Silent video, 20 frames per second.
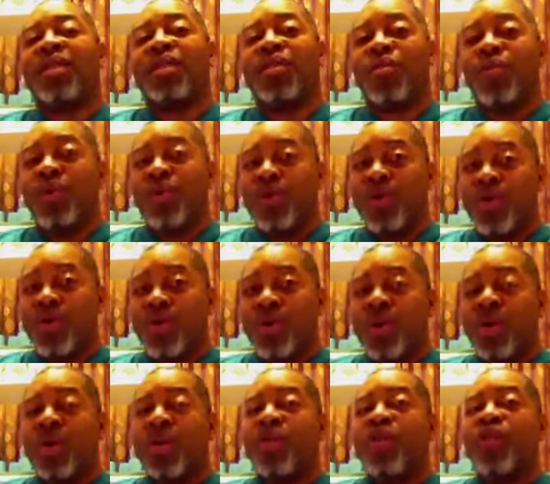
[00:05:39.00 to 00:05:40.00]
through
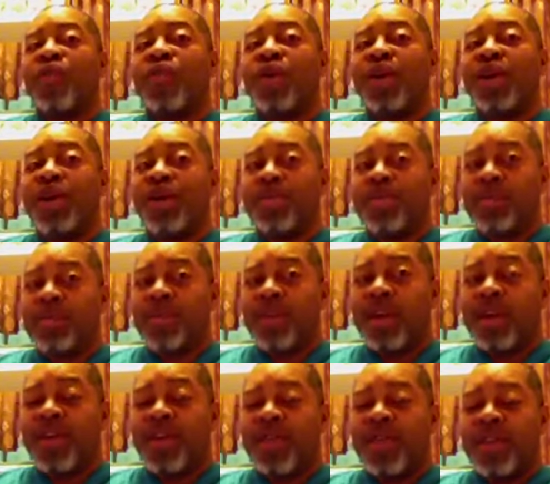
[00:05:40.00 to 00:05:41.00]
dreams
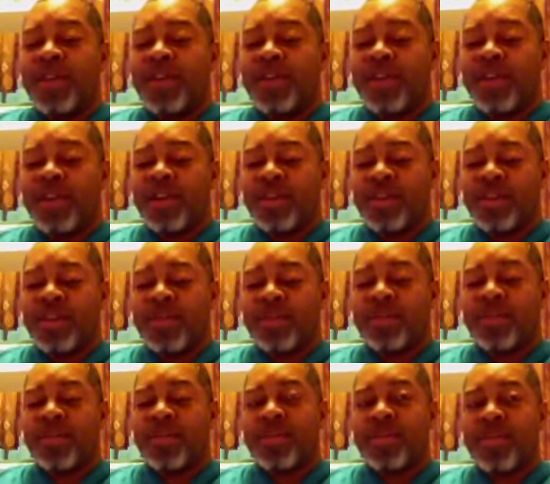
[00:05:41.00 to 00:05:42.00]
and visions.
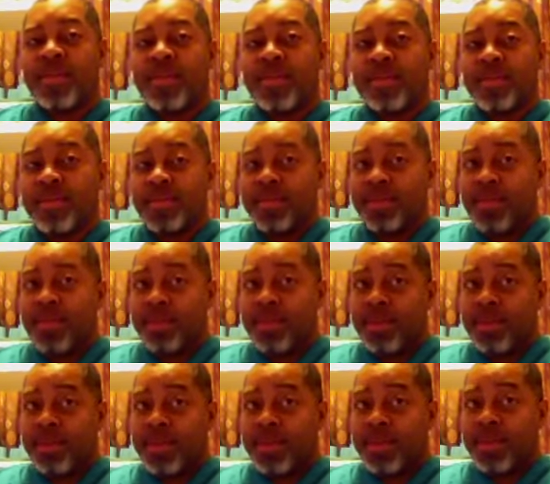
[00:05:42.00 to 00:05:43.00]

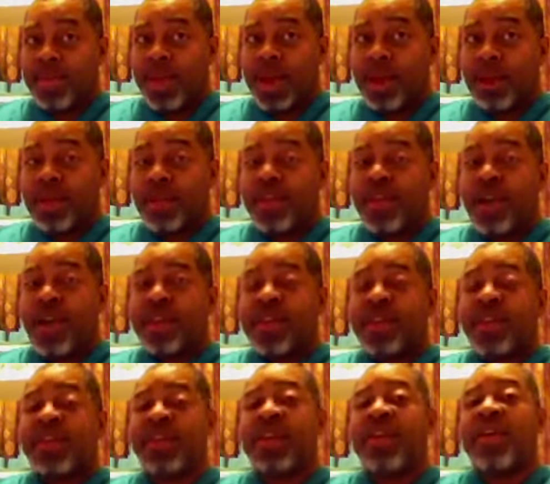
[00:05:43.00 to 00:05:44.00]
That's
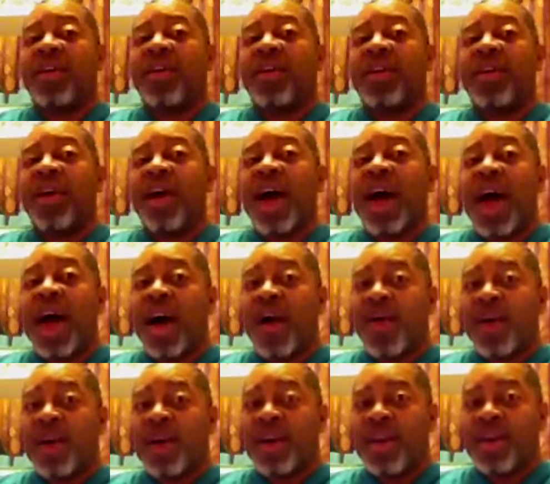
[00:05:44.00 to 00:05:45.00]
just how
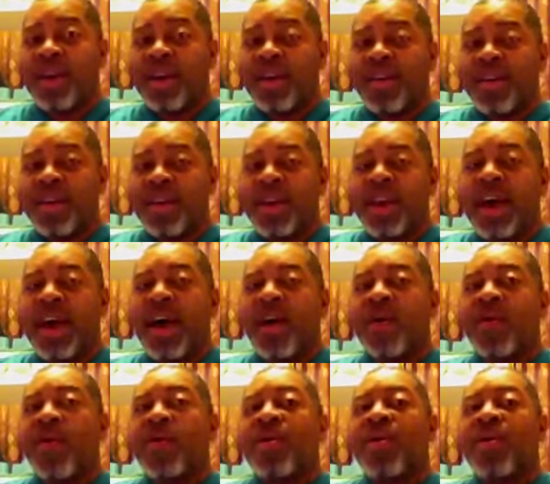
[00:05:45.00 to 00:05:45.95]
He does it. Now,